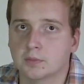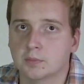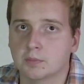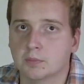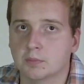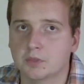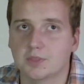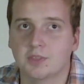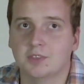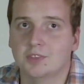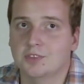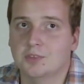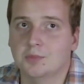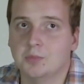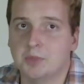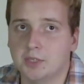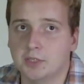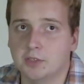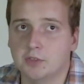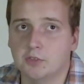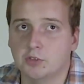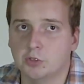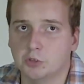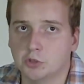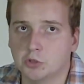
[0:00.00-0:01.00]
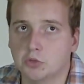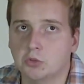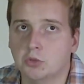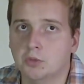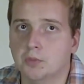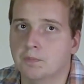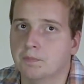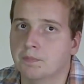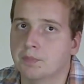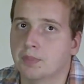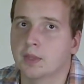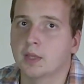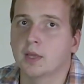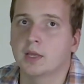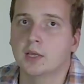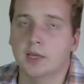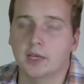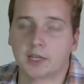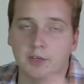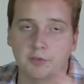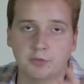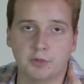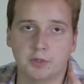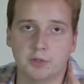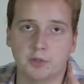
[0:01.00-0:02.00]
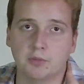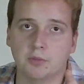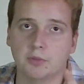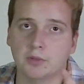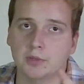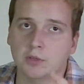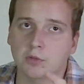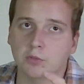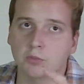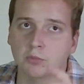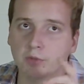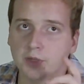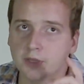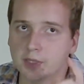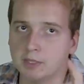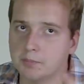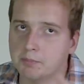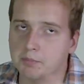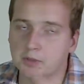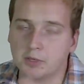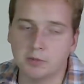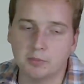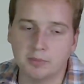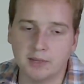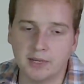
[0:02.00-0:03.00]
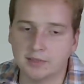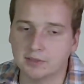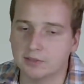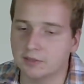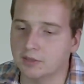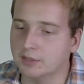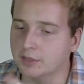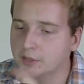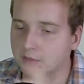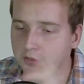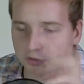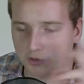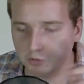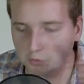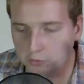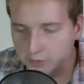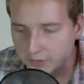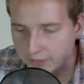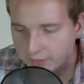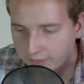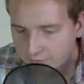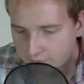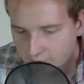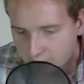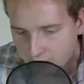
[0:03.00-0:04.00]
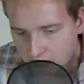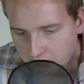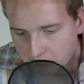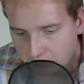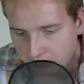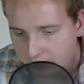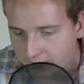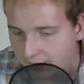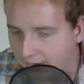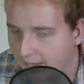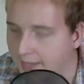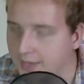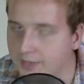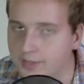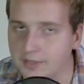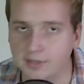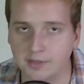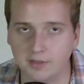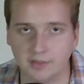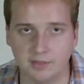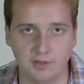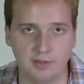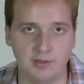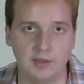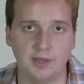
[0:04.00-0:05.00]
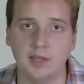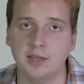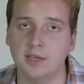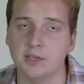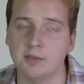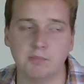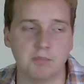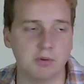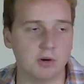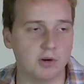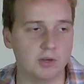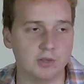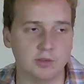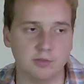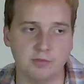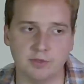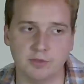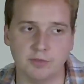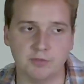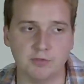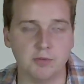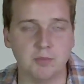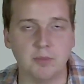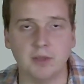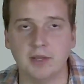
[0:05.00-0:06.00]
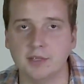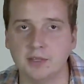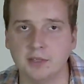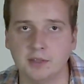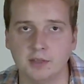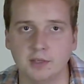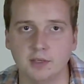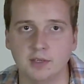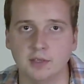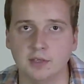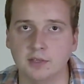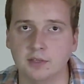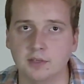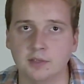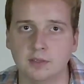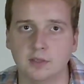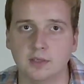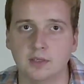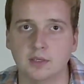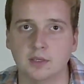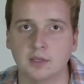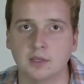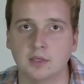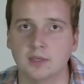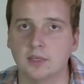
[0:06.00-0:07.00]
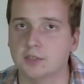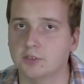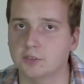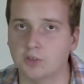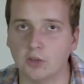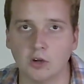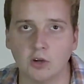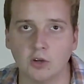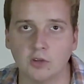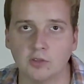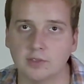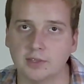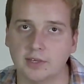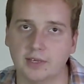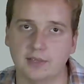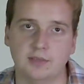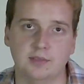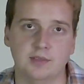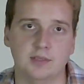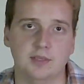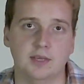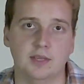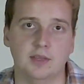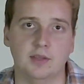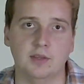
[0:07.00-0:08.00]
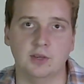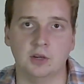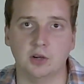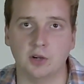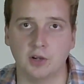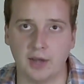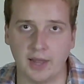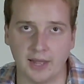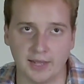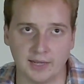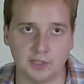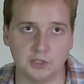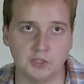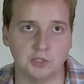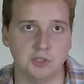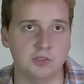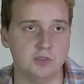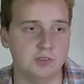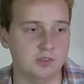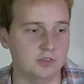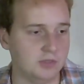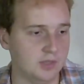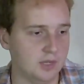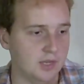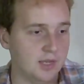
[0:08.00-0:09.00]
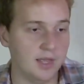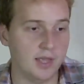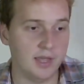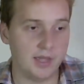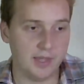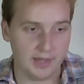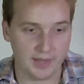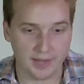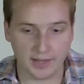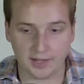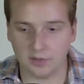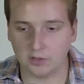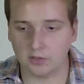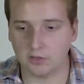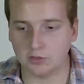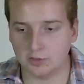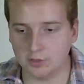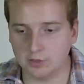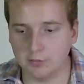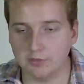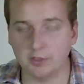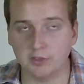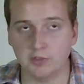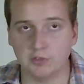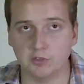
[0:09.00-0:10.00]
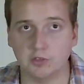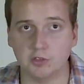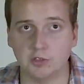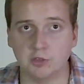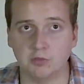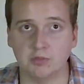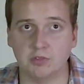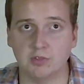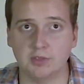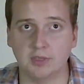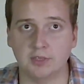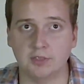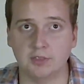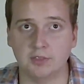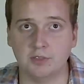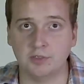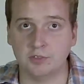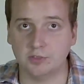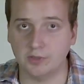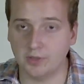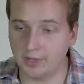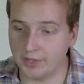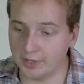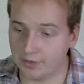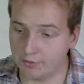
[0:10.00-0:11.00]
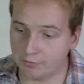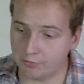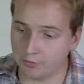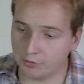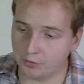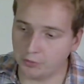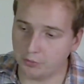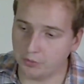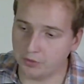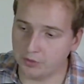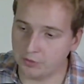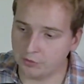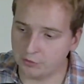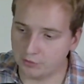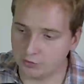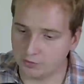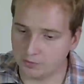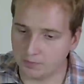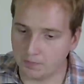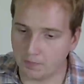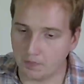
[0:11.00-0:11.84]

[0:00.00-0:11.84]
It doesn't mean it's true. And if we really peel back the layers, you can't separate anything, any part of it from anything. It's all tied together. Our actions and our living circumstances influence